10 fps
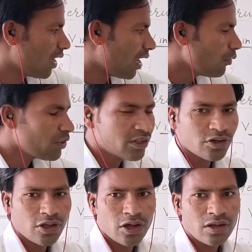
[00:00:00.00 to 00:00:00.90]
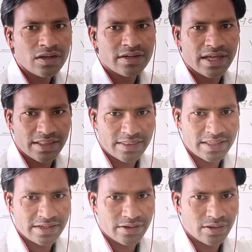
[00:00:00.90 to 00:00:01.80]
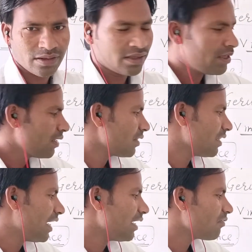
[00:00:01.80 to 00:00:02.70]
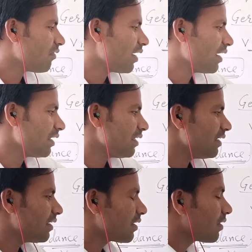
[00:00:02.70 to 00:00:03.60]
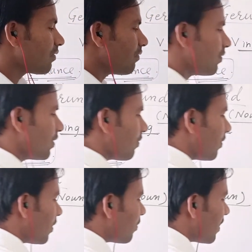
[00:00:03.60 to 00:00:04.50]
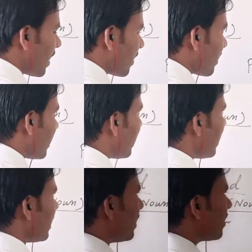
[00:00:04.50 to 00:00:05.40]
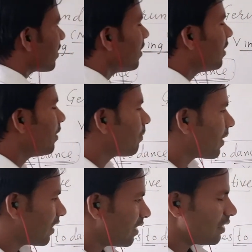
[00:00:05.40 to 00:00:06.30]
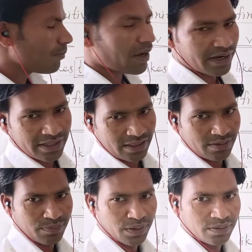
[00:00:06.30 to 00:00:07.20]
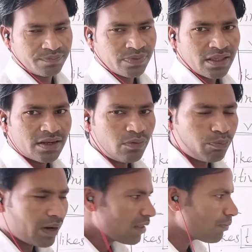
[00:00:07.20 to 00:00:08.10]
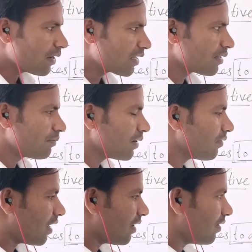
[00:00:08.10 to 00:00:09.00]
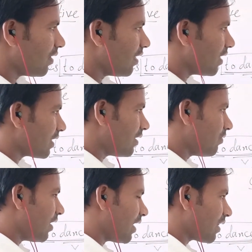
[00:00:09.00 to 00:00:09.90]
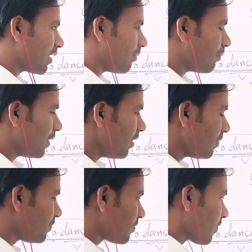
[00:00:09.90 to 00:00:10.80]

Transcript: How is the doll? Dancing doll. That's why here the verb dancing is present participle. Now past participle, I'll give you an example.